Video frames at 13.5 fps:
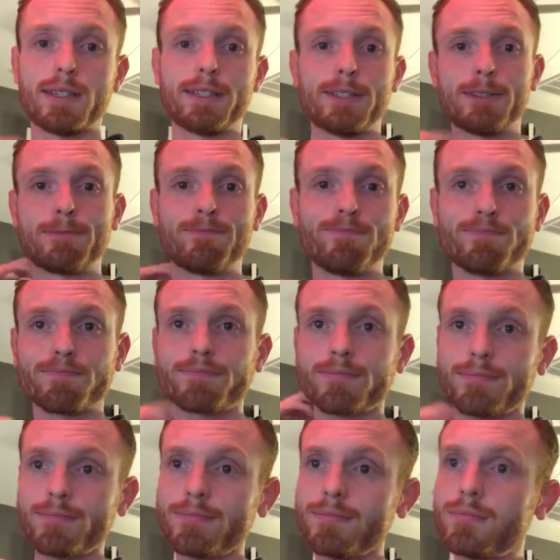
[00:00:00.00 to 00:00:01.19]
Well,
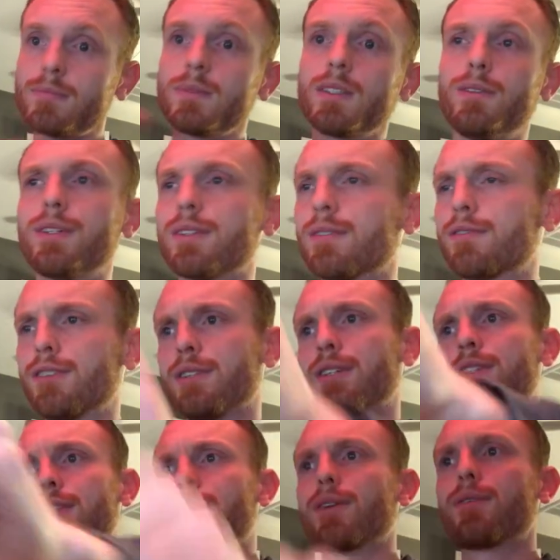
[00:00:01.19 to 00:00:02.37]
a few
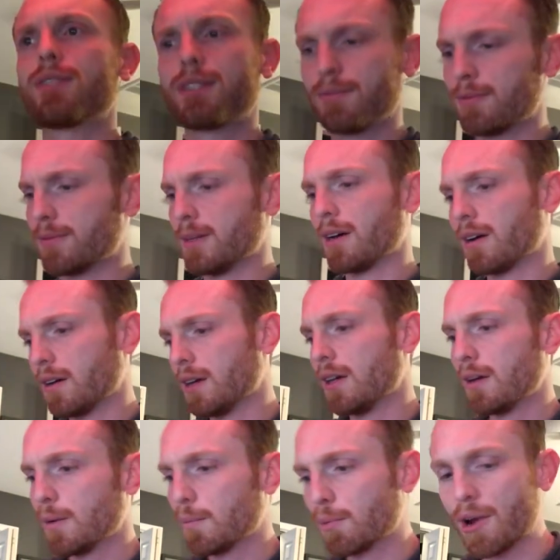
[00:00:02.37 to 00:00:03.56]
years ago was it
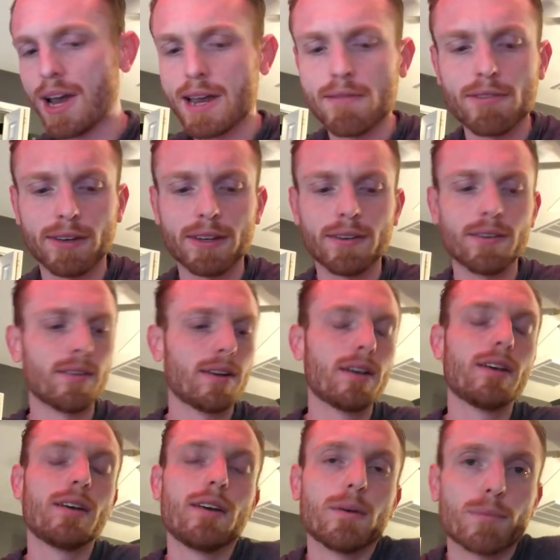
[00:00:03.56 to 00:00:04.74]
Brave
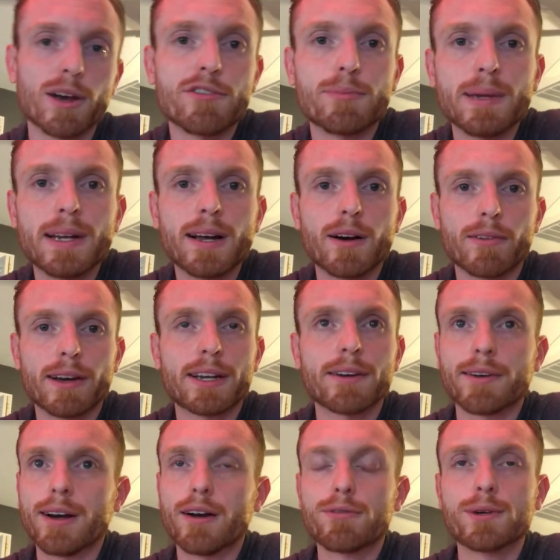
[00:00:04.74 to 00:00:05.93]
beat out Wreck-It
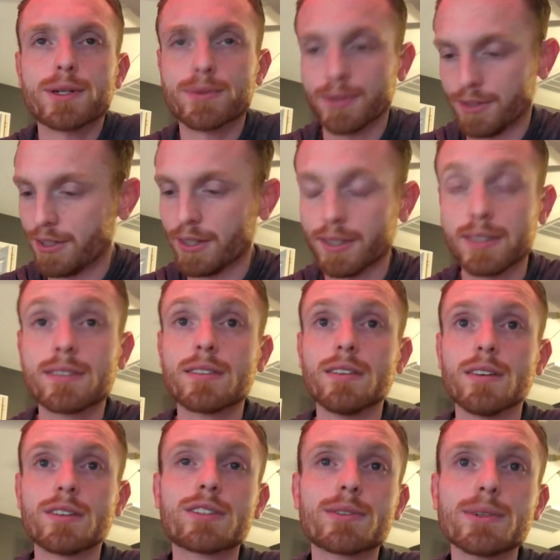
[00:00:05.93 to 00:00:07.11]
Ralph, which was just
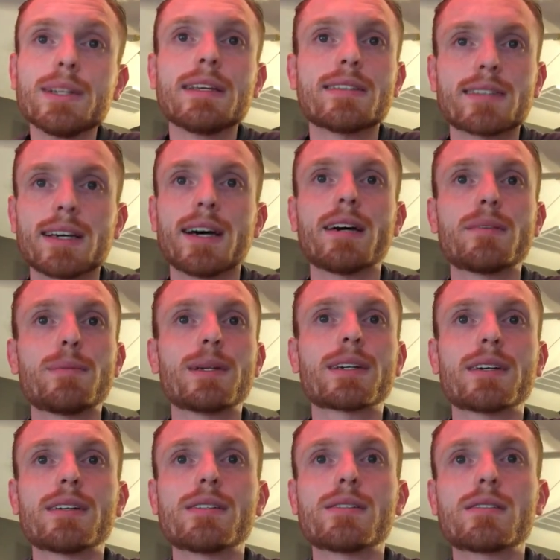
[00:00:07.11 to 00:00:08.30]
really sad
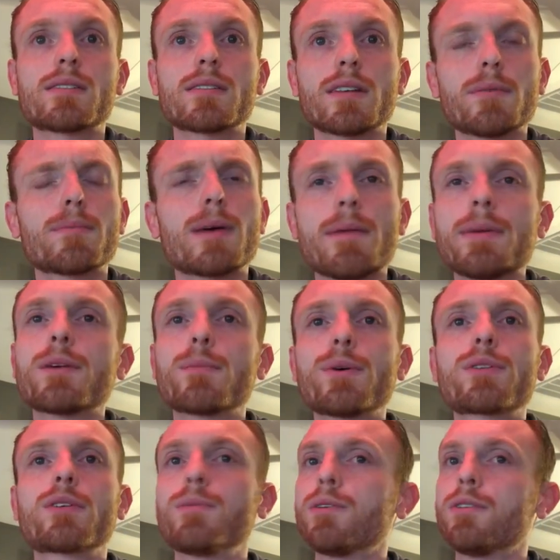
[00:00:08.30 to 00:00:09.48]
because they're
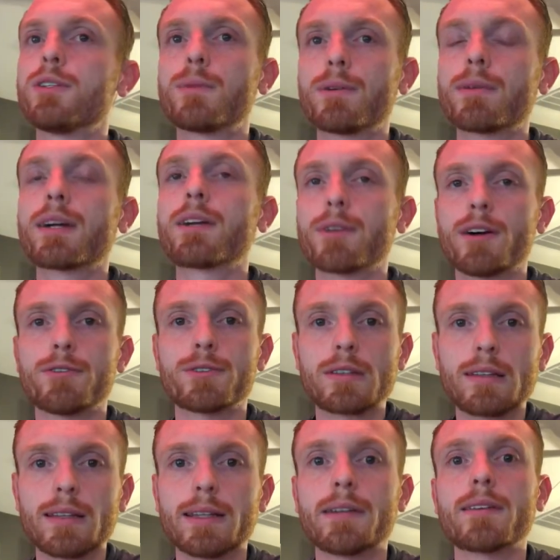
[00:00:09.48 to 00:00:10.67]
both good movies, but Wreck-It Ralph was
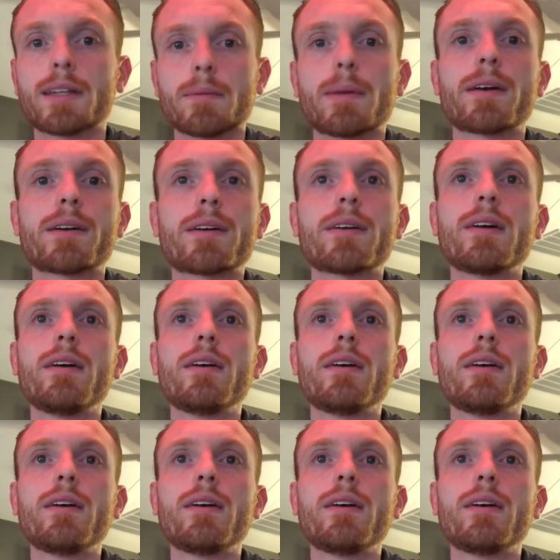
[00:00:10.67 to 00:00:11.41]
clearly better.